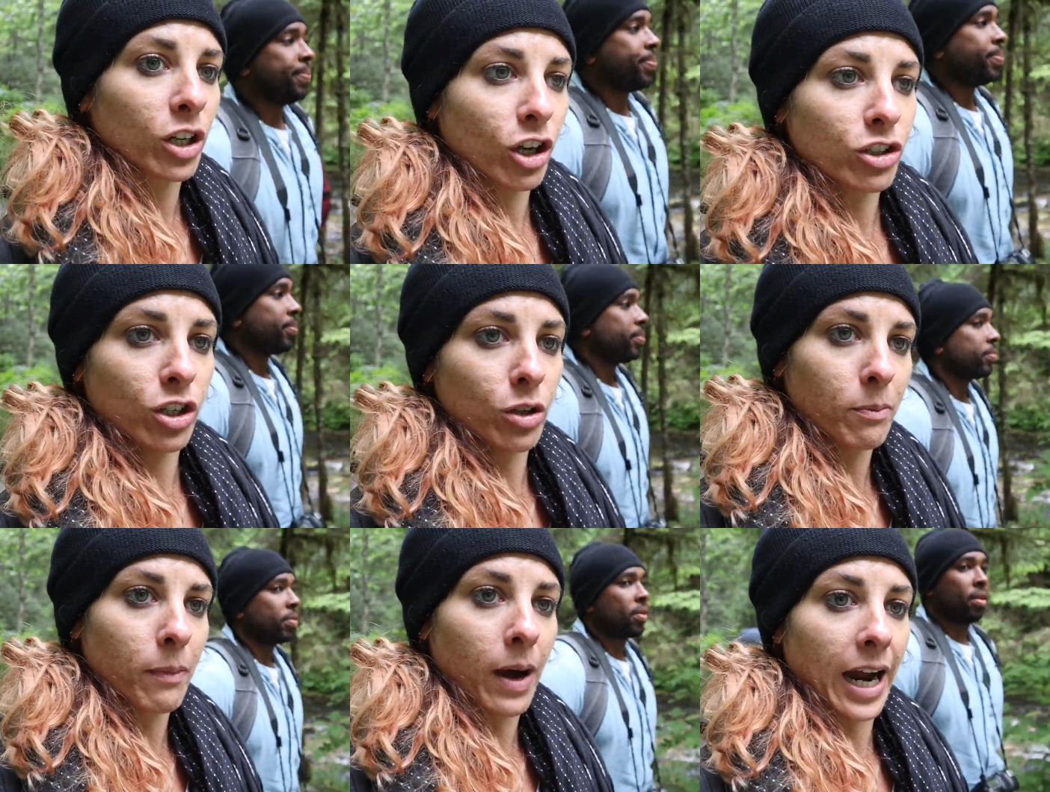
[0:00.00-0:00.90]
Speaker 1: you can also
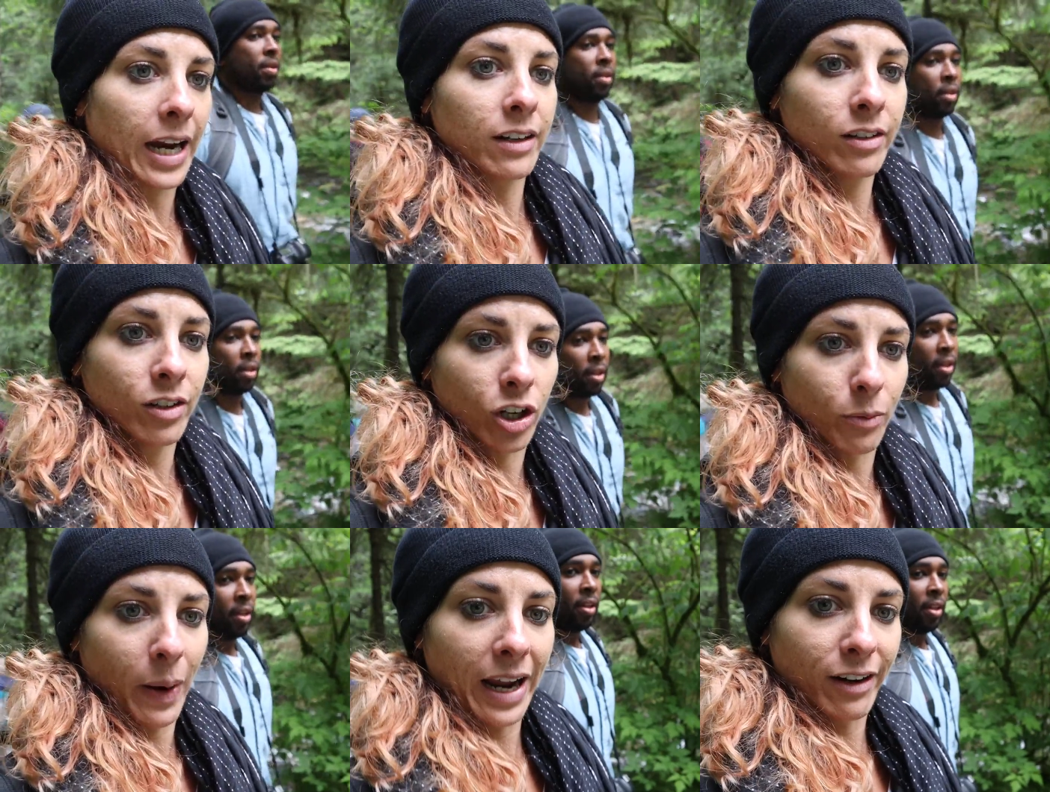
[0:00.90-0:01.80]
mine
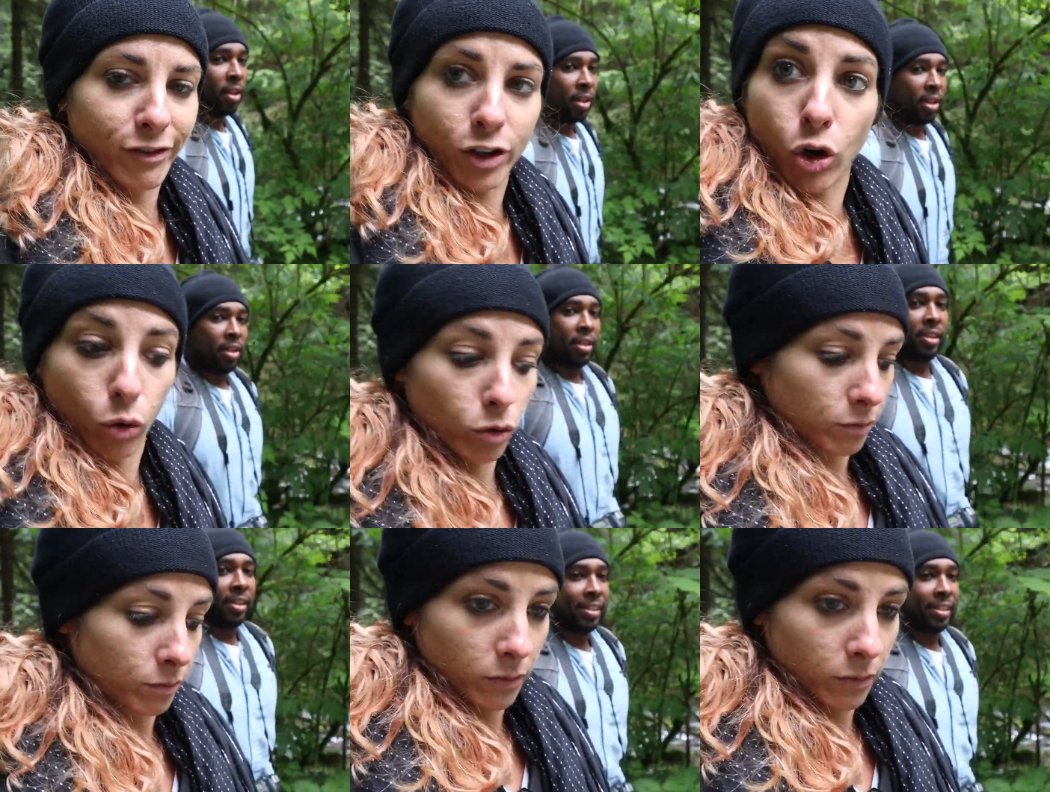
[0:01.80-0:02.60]
or pan for gold